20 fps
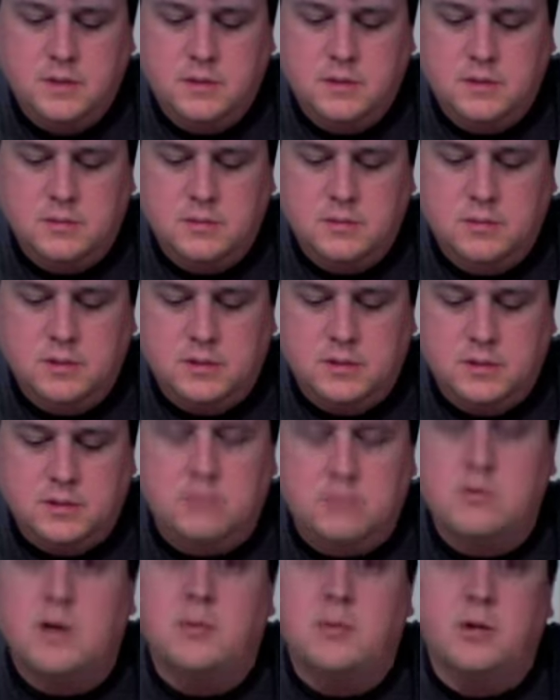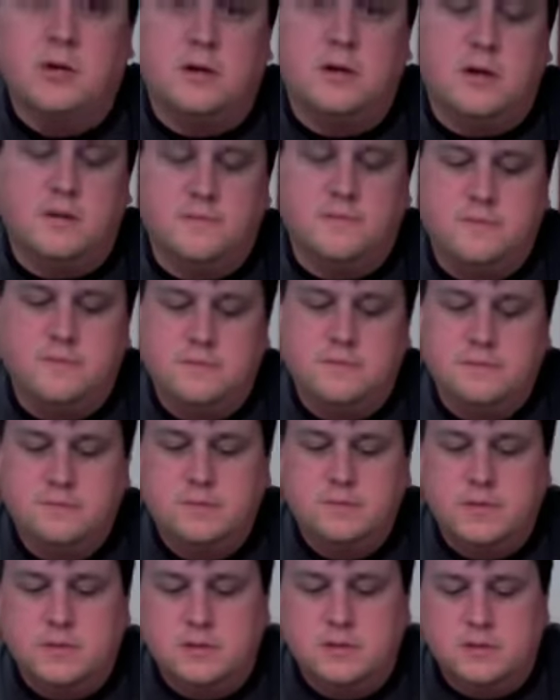completely rubbing off
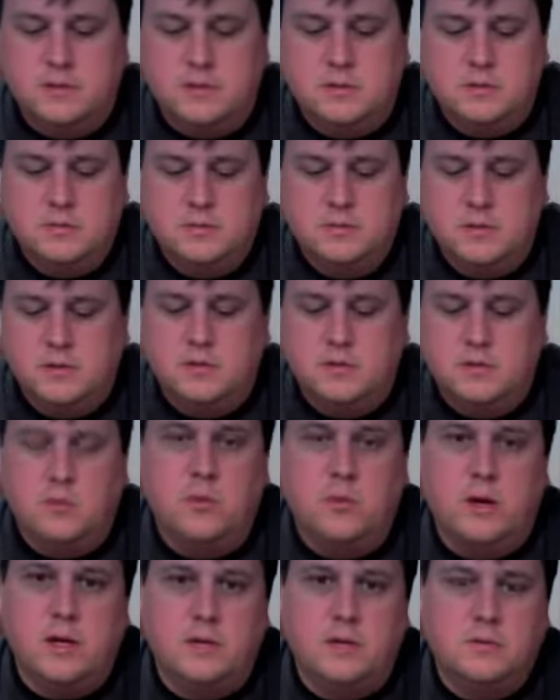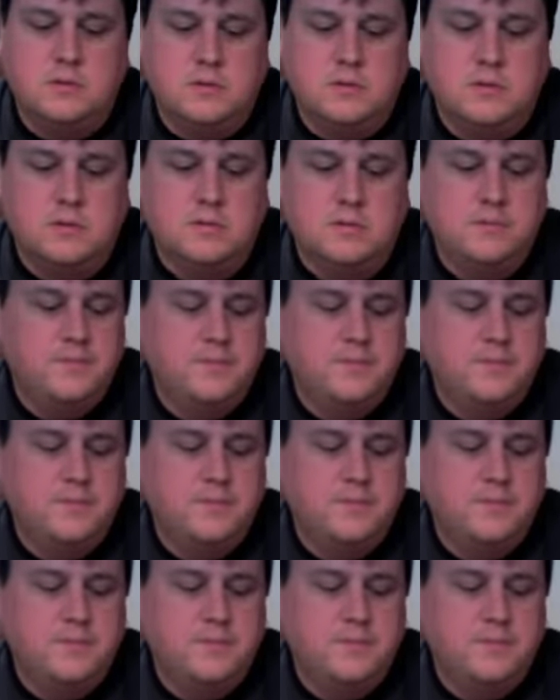into white. So